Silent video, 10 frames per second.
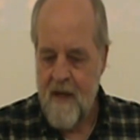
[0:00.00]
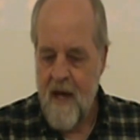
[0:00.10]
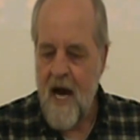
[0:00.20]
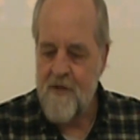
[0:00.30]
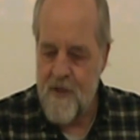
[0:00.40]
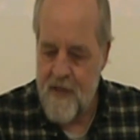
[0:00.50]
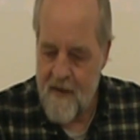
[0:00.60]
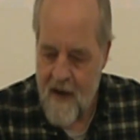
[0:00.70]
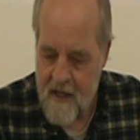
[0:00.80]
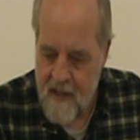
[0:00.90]
as you
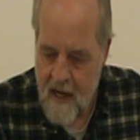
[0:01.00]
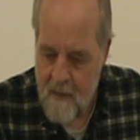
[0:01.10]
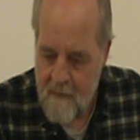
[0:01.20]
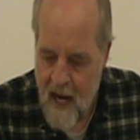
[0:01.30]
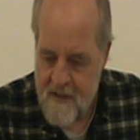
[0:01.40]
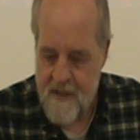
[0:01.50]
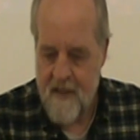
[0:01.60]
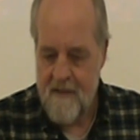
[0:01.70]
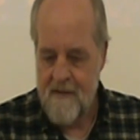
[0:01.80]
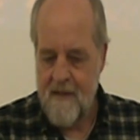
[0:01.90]
did that day at Massa
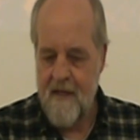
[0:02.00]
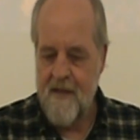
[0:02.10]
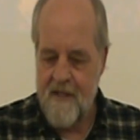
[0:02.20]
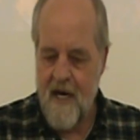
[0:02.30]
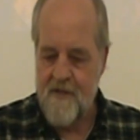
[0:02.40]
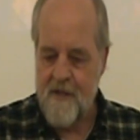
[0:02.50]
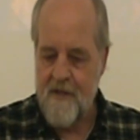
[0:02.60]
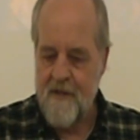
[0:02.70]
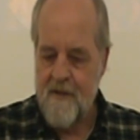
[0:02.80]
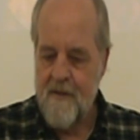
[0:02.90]
in the desert,
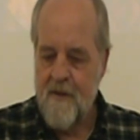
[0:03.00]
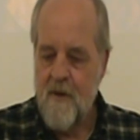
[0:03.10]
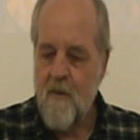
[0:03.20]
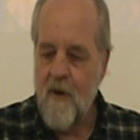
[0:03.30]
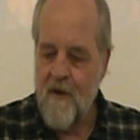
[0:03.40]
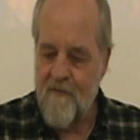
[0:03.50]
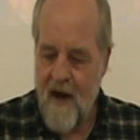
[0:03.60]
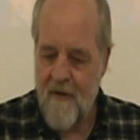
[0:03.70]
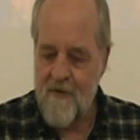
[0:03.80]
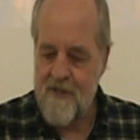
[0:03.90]
where your
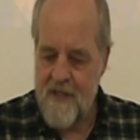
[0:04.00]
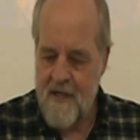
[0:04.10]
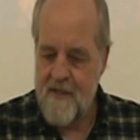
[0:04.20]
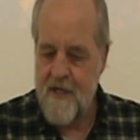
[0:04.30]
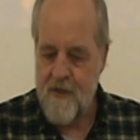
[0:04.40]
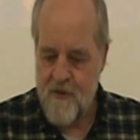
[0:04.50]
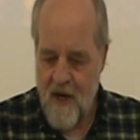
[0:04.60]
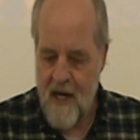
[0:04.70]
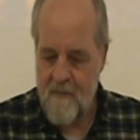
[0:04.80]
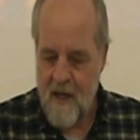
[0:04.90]
fathers tested and
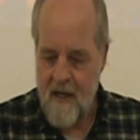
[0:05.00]
tried me,